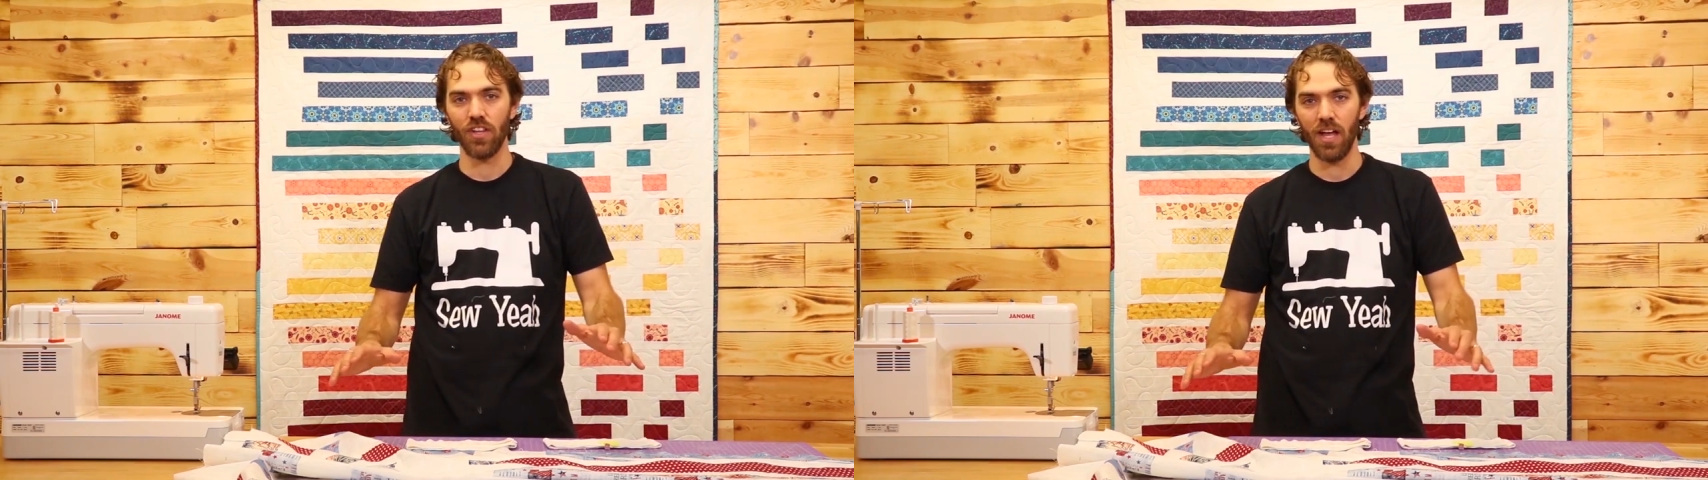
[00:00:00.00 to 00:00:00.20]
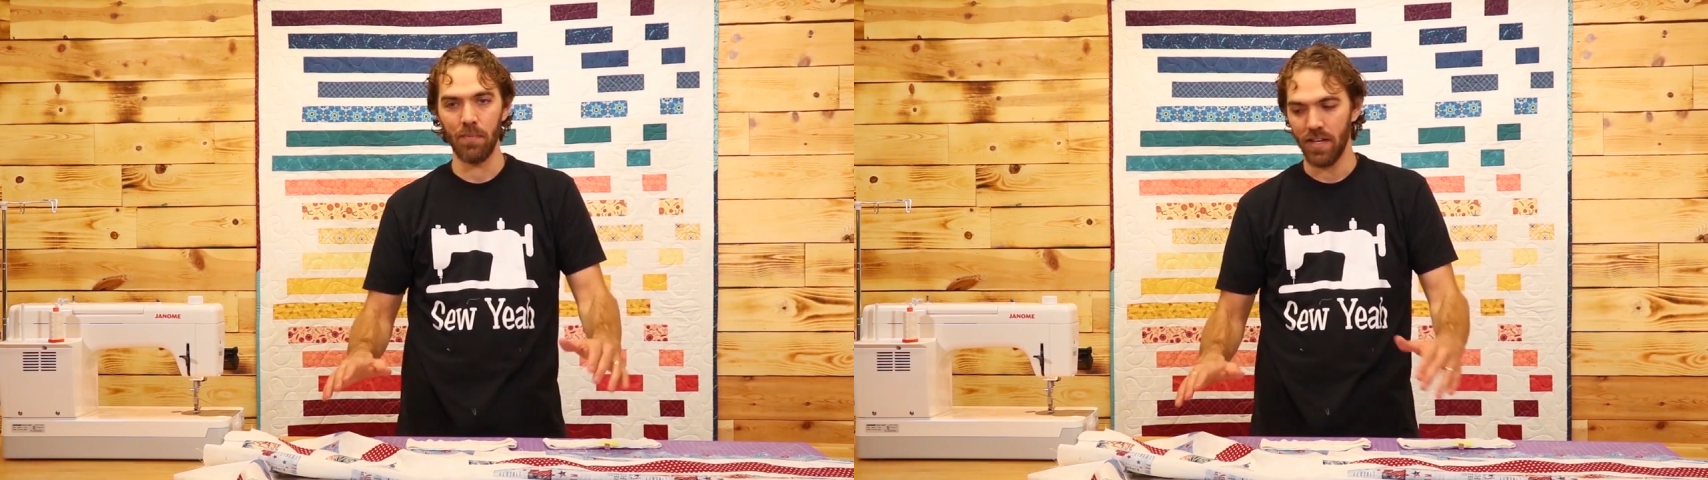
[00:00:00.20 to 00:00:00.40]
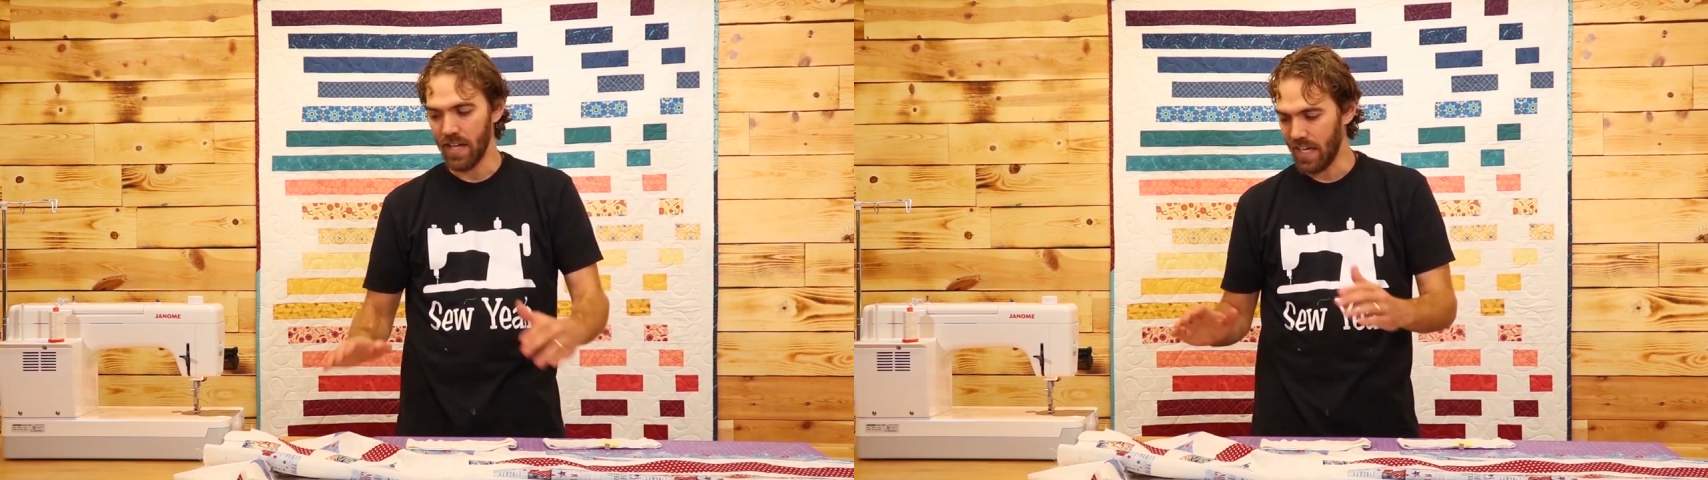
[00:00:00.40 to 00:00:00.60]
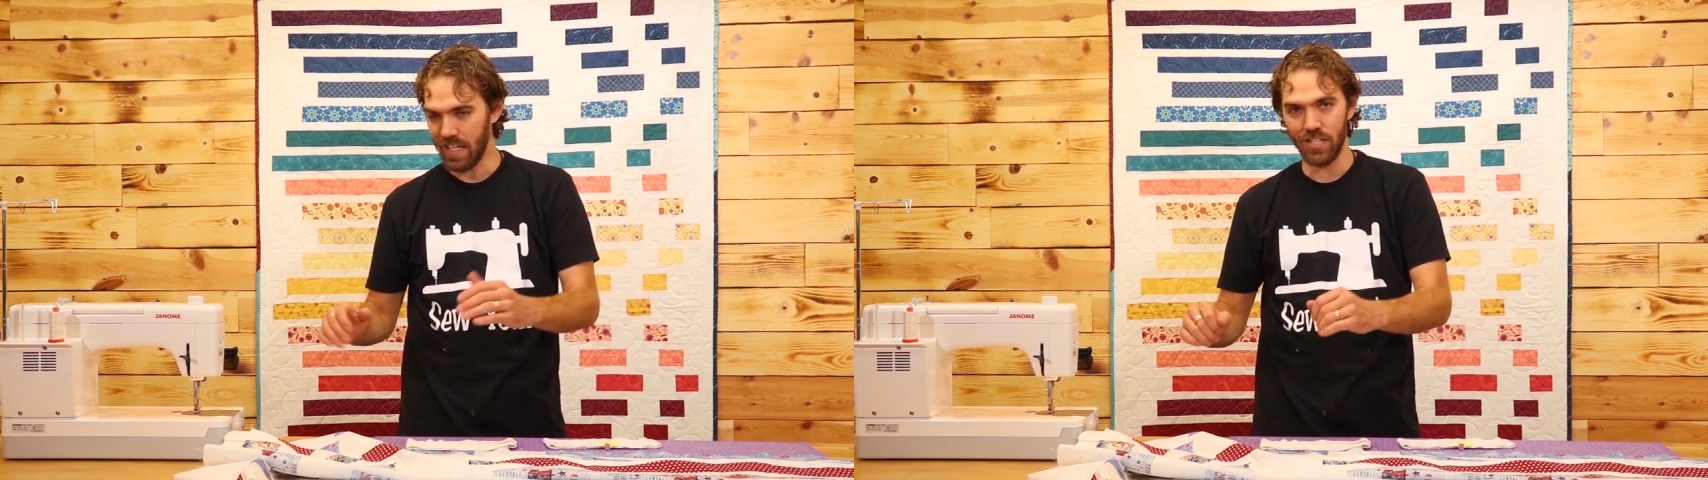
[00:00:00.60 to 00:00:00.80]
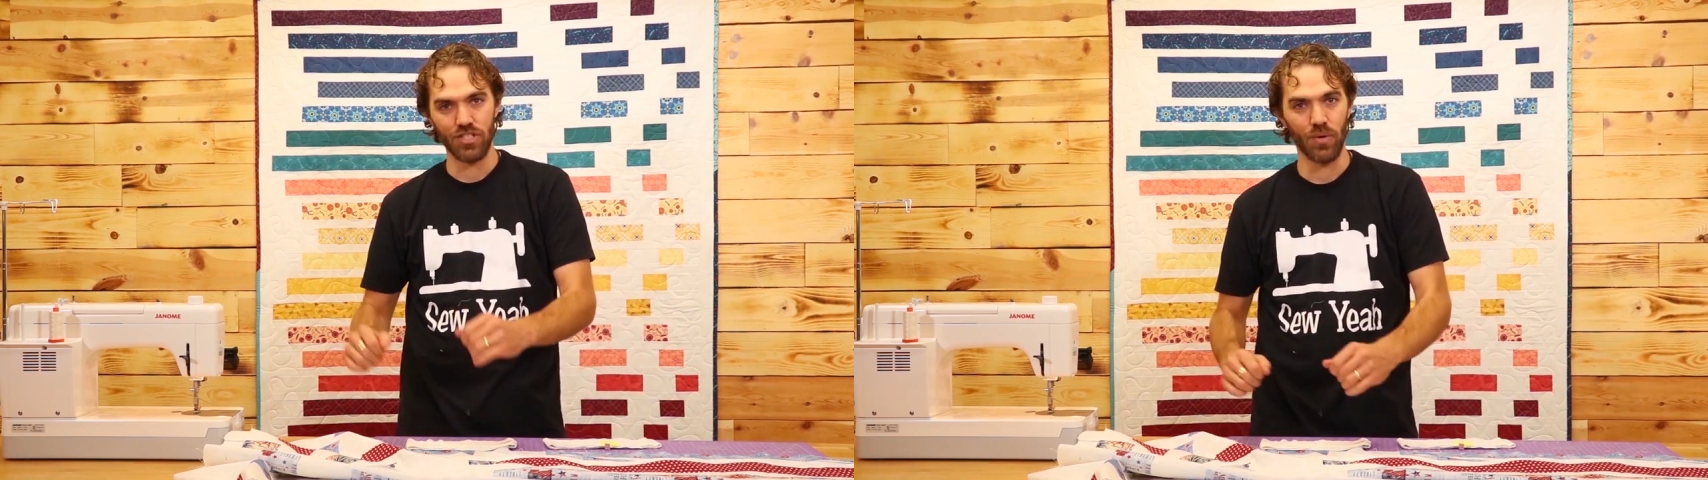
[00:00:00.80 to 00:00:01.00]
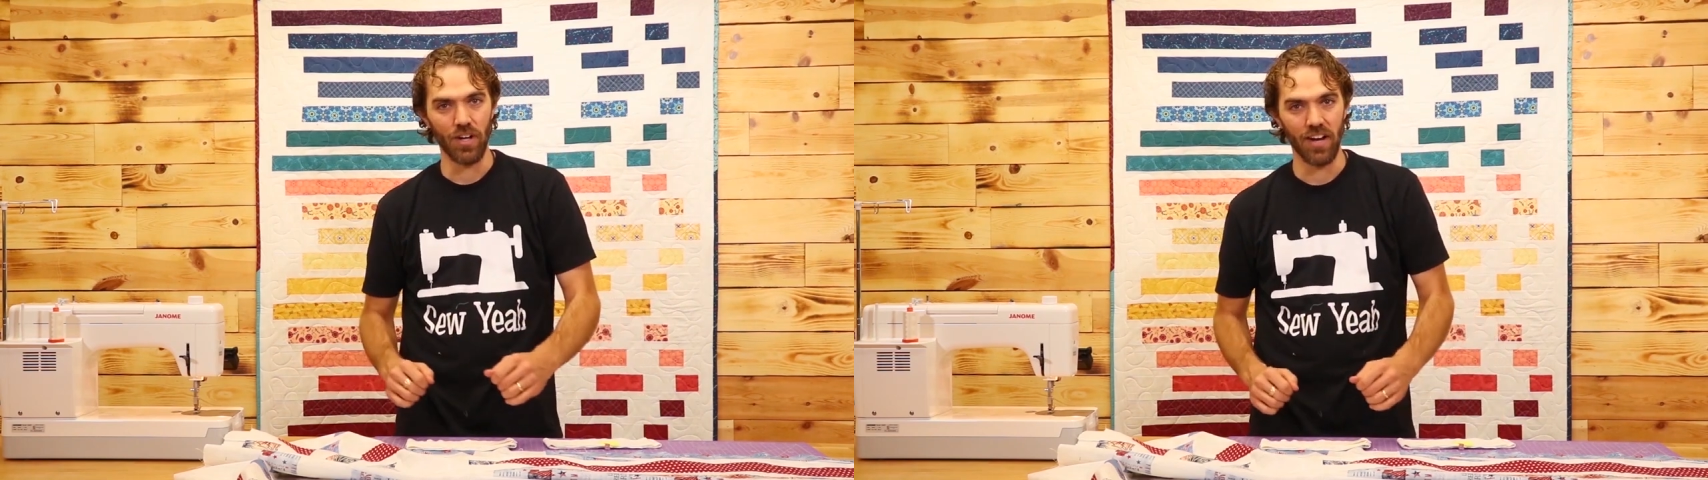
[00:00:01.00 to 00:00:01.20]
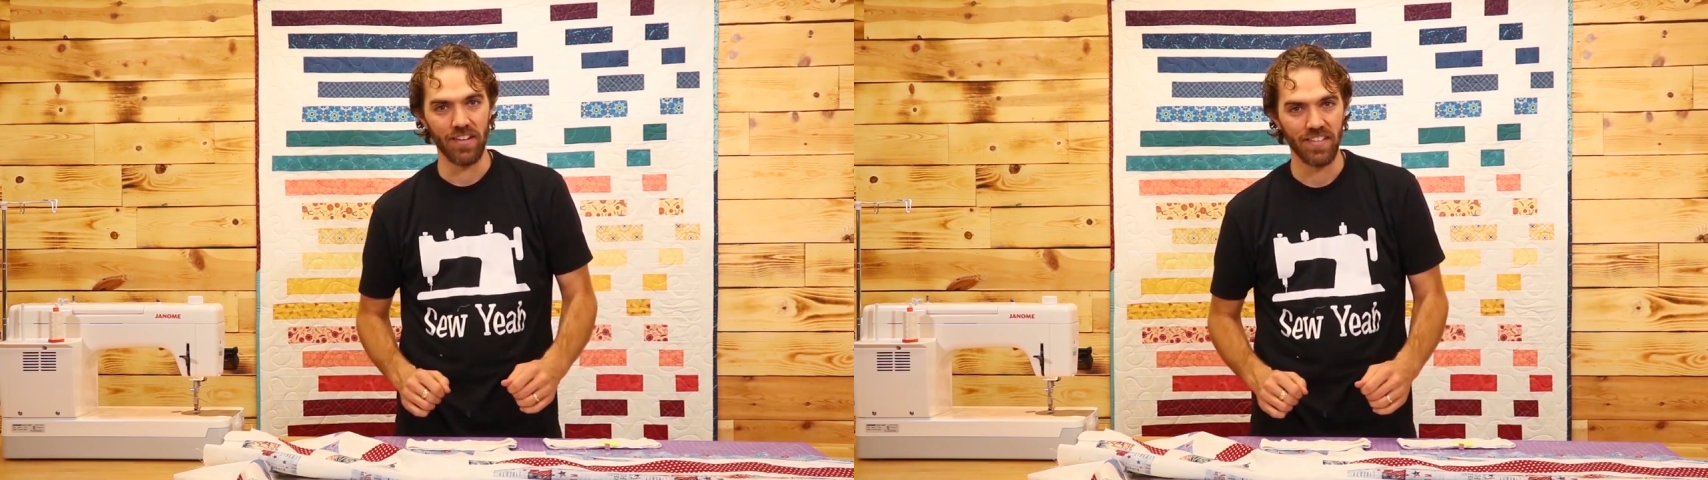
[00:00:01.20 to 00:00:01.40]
up and get it sewn on.